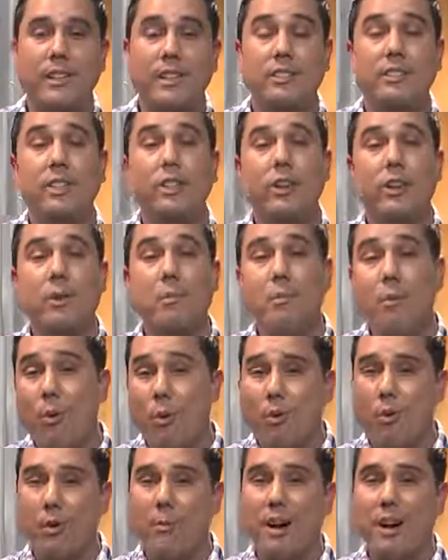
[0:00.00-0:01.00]
To learn
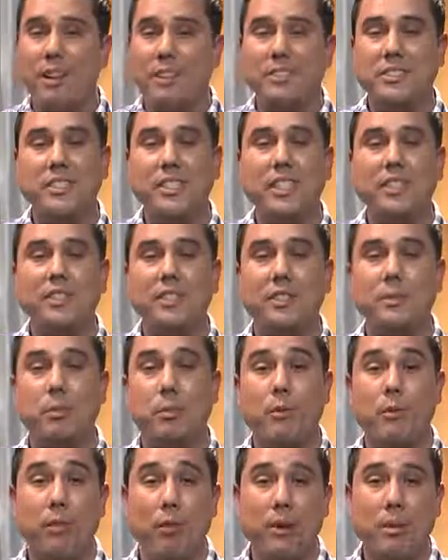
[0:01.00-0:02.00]
more about CSS
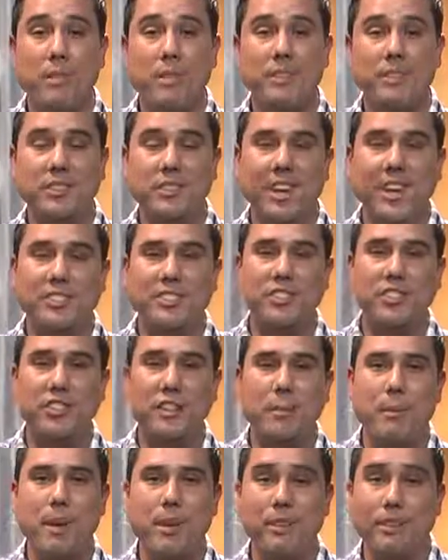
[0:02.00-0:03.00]
performance,
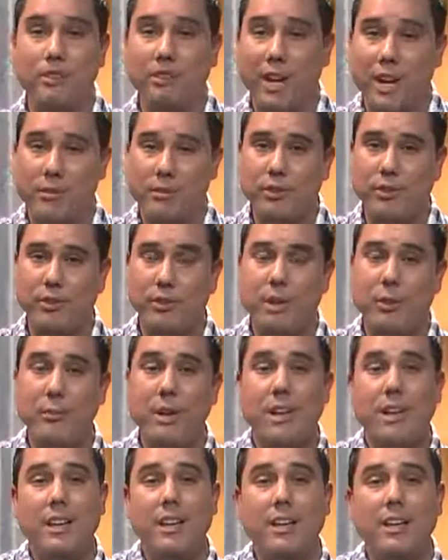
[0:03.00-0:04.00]
HTML, and JavaScript,
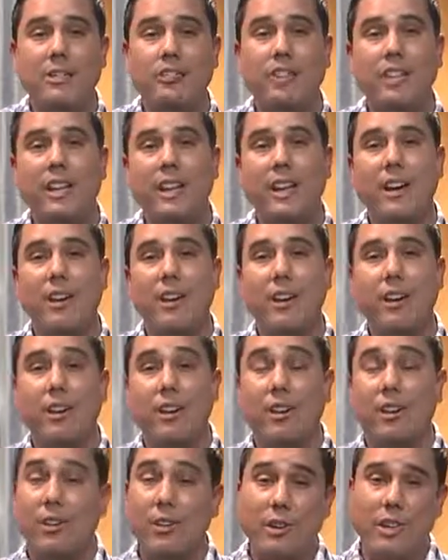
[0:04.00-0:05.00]
check out
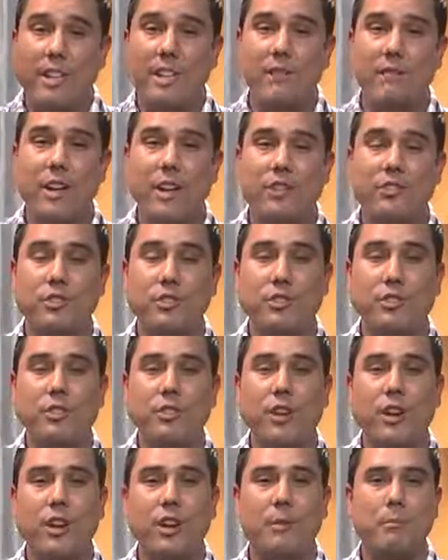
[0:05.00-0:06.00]
our learning adventures
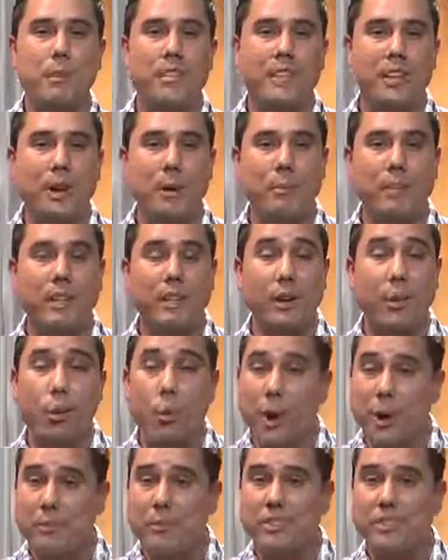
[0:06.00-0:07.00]
on becoming a
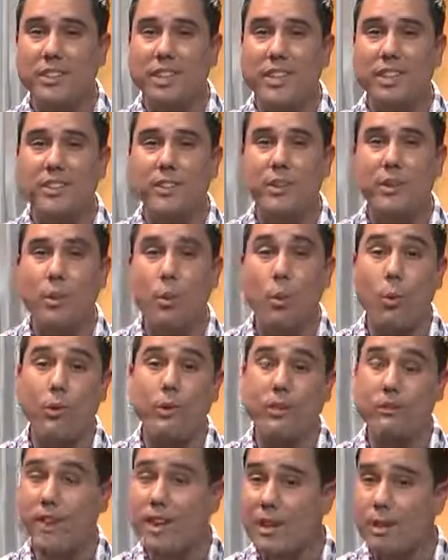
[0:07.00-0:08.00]
web designer or
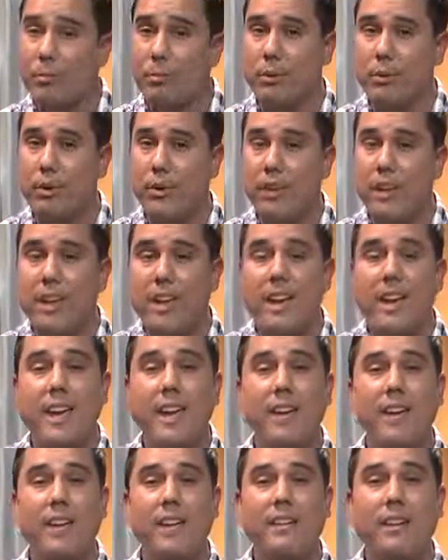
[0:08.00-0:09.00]
developer
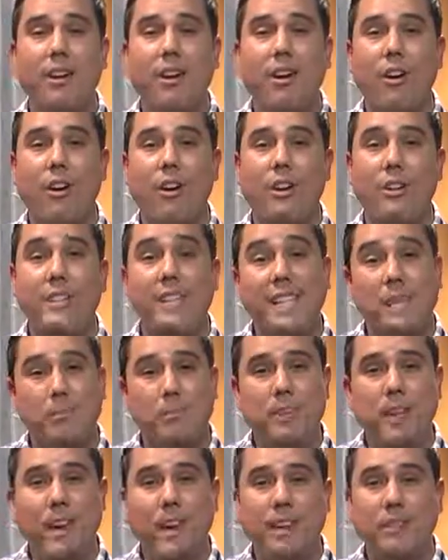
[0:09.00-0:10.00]
and our
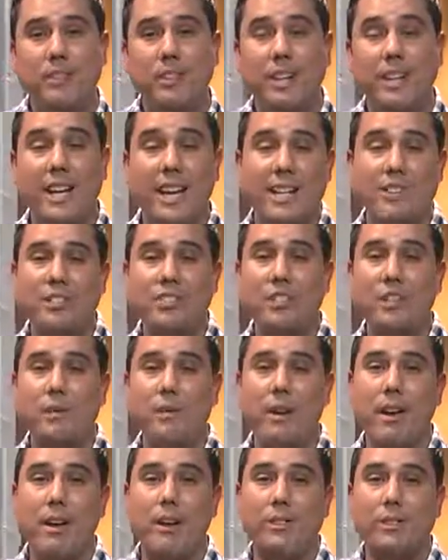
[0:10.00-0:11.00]
deep dives on
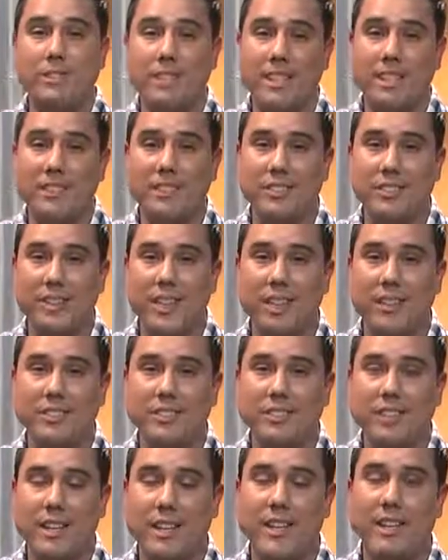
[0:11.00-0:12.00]
HTML,
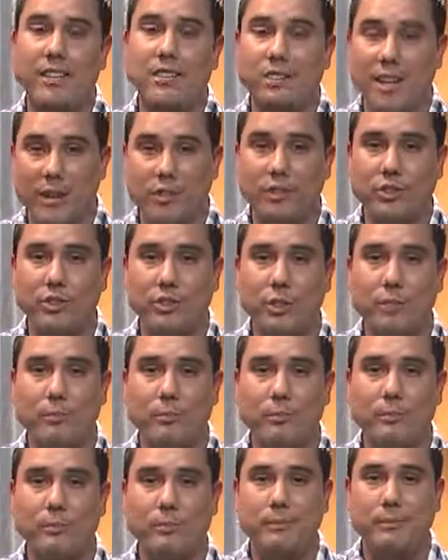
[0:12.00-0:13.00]
CSS, and JavaScript.
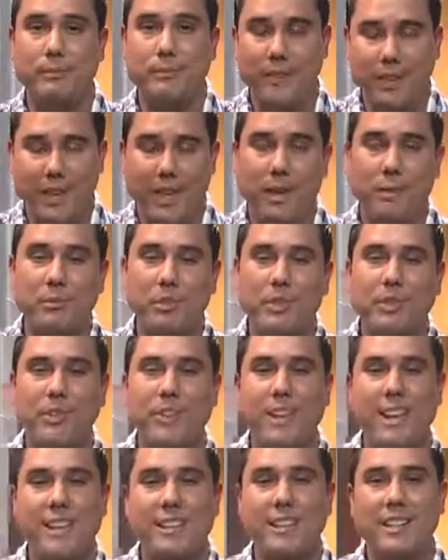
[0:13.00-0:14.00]
I'm Gil
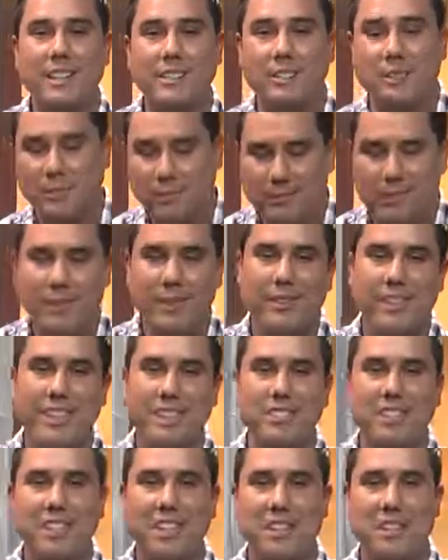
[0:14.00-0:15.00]
Hernandez.
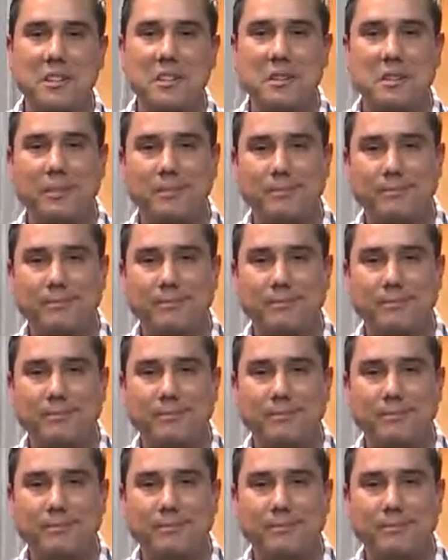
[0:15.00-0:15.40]
Thanks again.